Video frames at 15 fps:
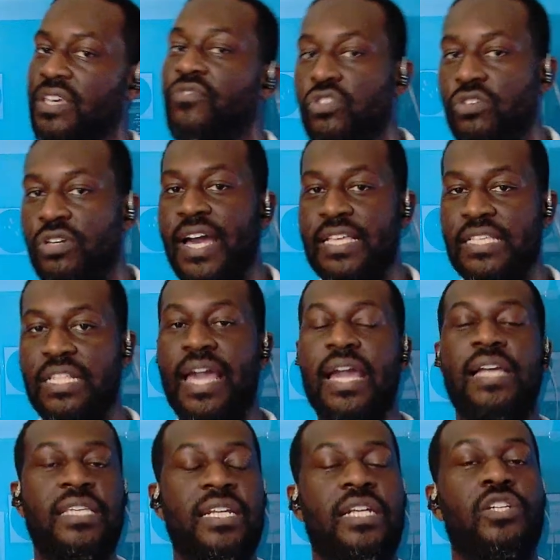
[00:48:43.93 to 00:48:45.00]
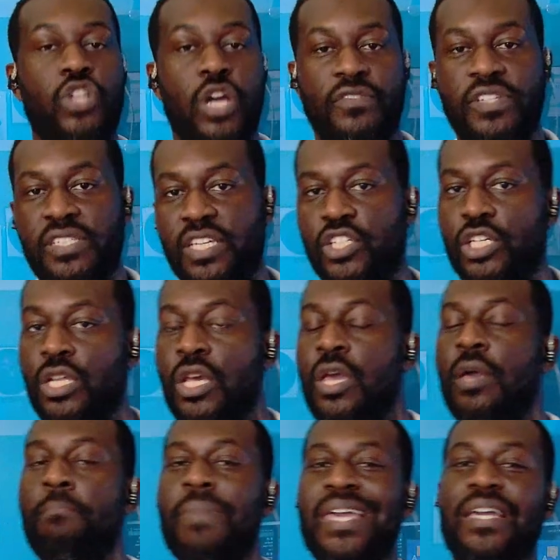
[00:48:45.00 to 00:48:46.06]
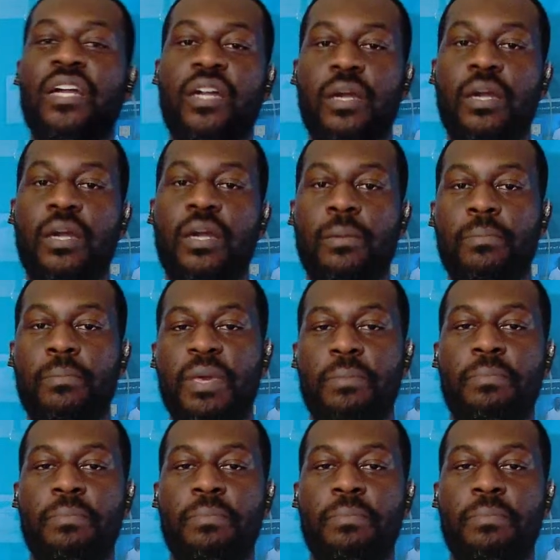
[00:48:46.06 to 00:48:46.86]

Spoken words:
Like I said at the start of the session, make a commitment to act,